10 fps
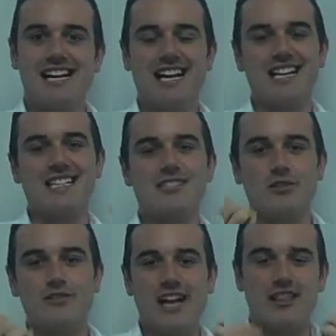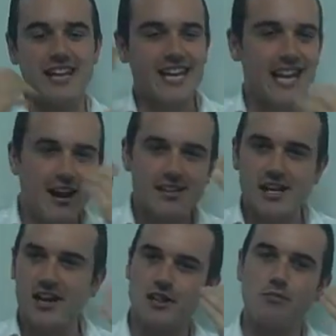And it's sort of that thinking
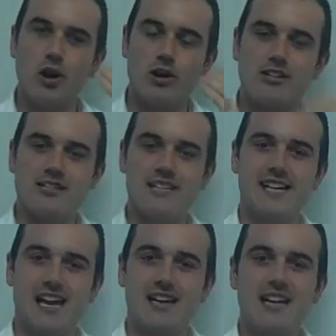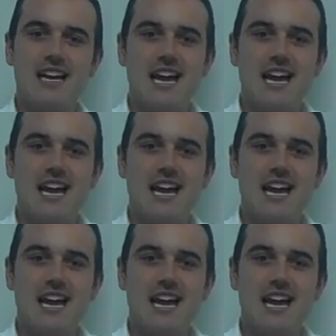outside of the box that you get.